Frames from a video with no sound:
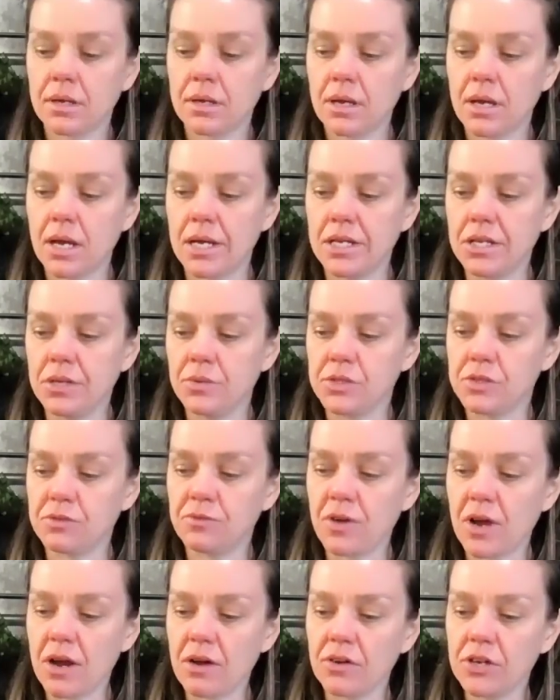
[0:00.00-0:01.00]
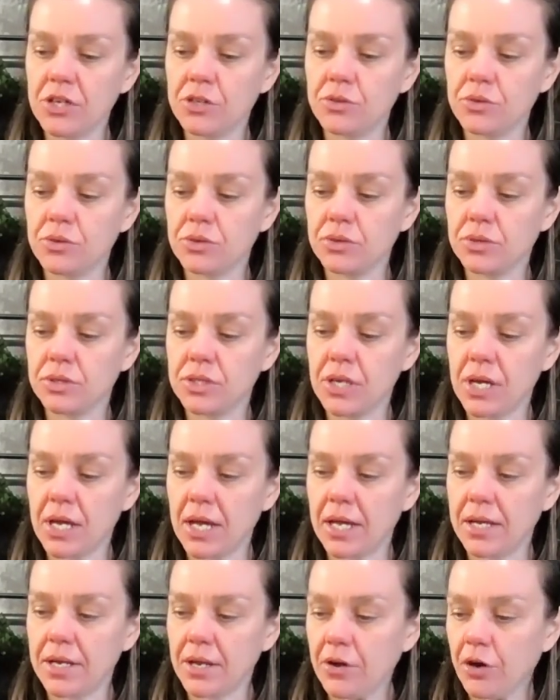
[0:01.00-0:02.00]
And he was very good
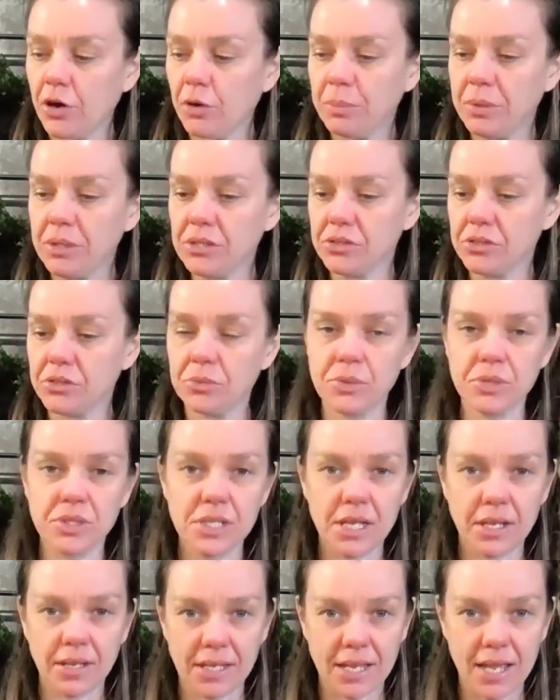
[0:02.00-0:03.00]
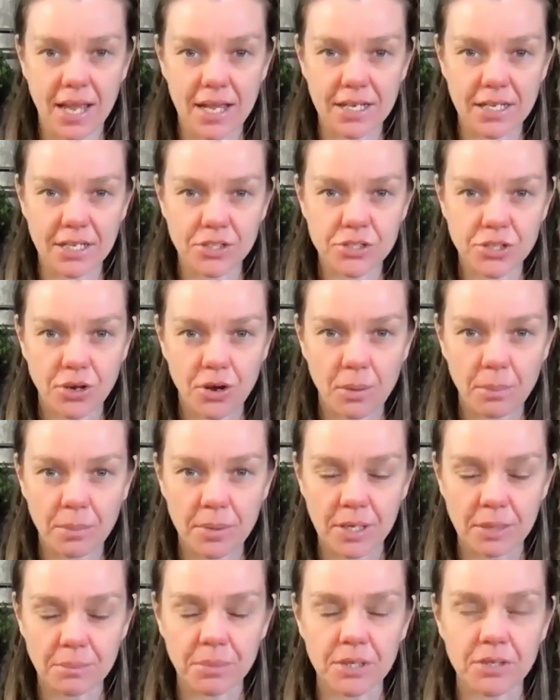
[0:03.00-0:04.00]
at helping you with nearly any
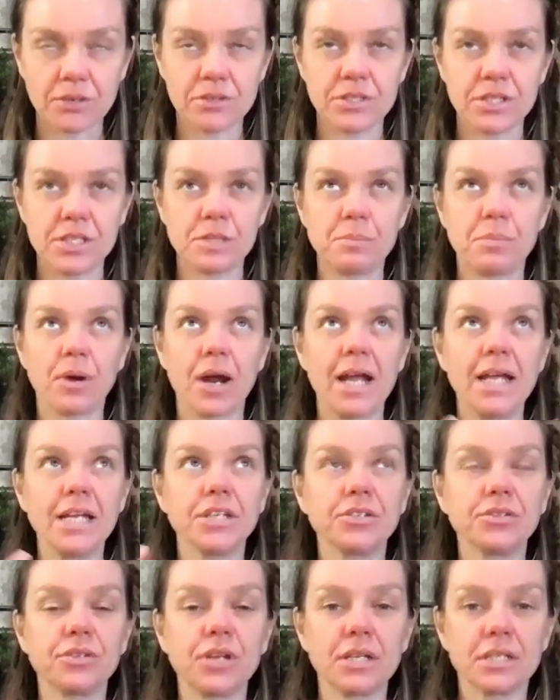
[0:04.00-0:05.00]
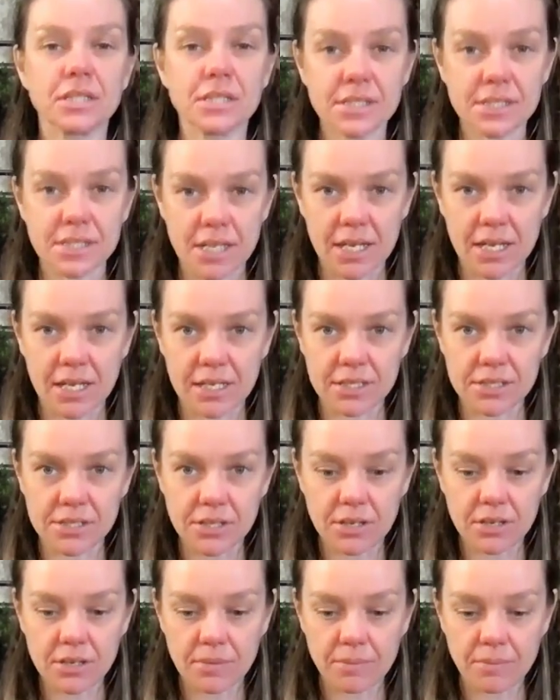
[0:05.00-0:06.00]
topic because his brain could understand
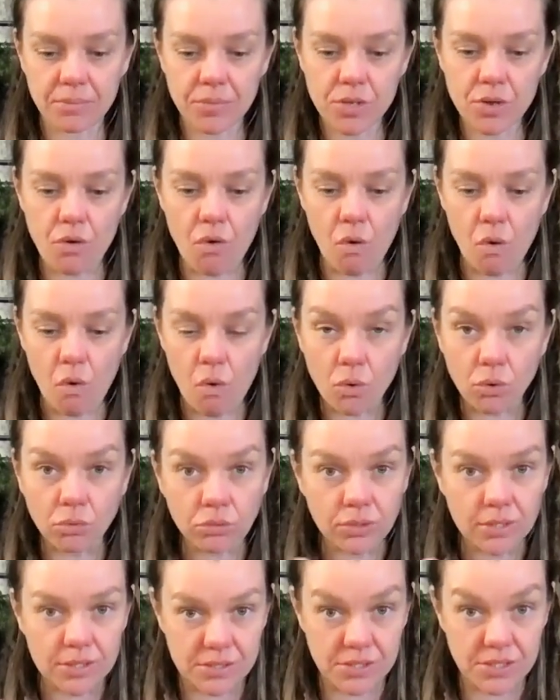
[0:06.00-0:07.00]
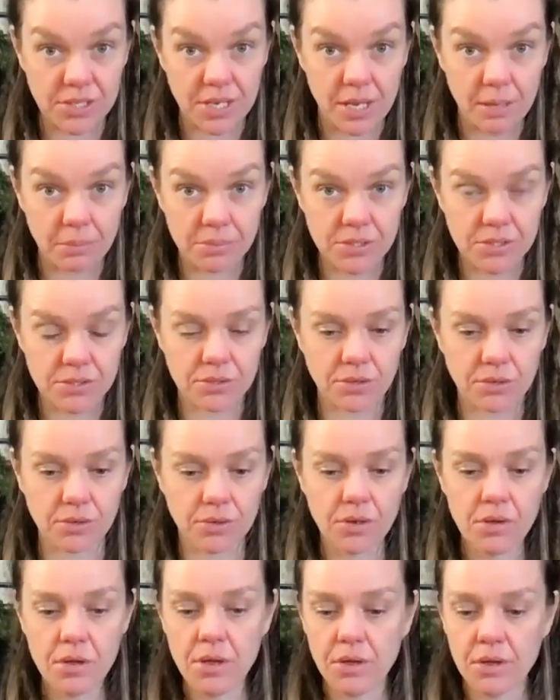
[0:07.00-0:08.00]
all the steps. So
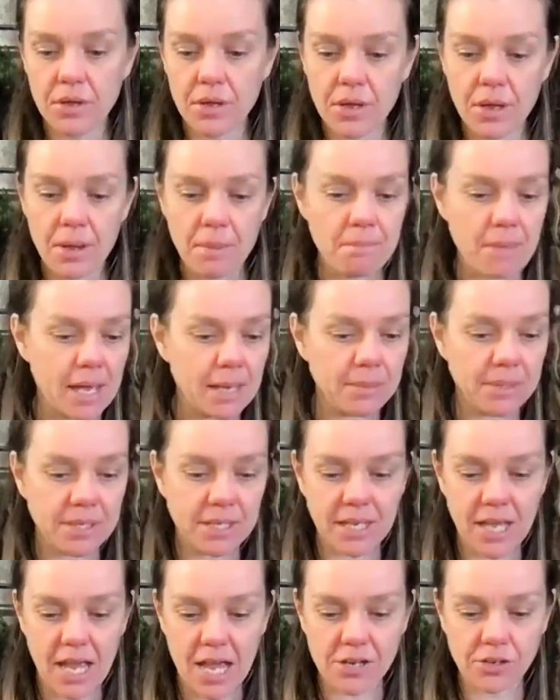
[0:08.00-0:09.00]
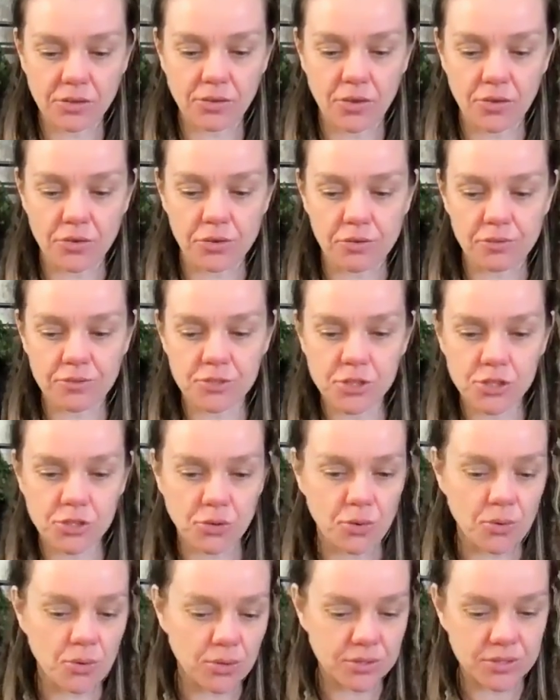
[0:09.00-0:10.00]
maybe he had a lot of
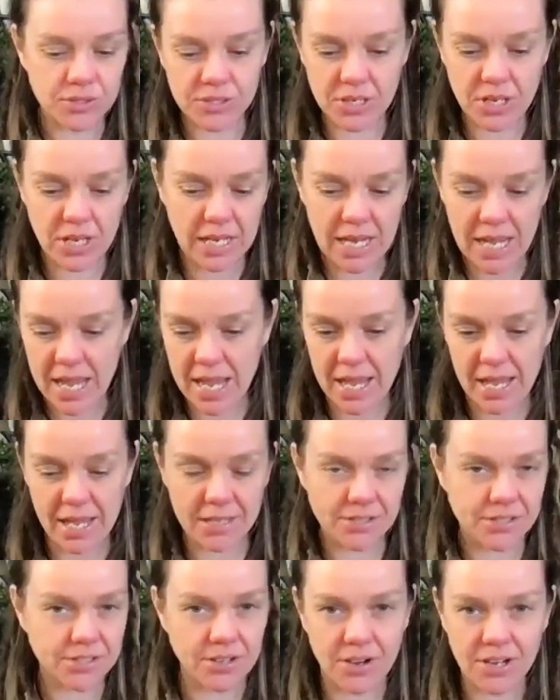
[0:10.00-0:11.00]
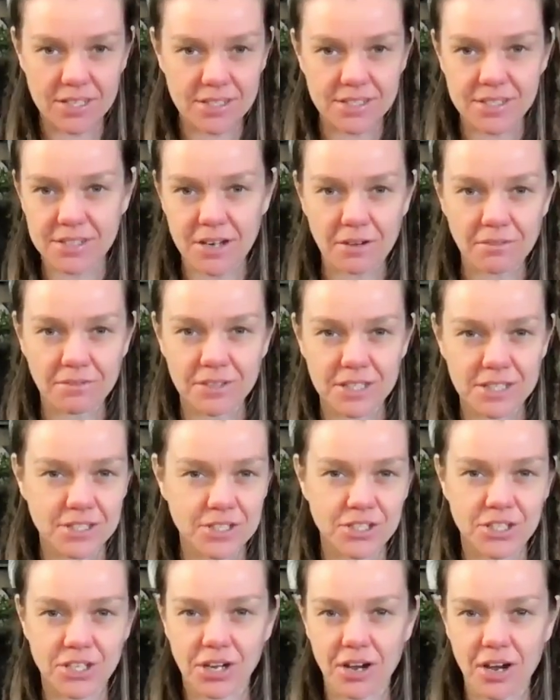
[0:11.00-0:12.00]
swords and air sign stuff in his
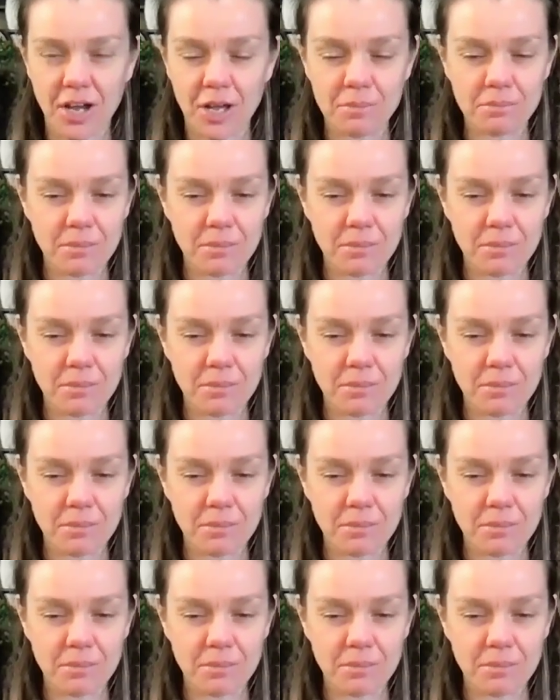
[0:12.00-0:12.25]
chart.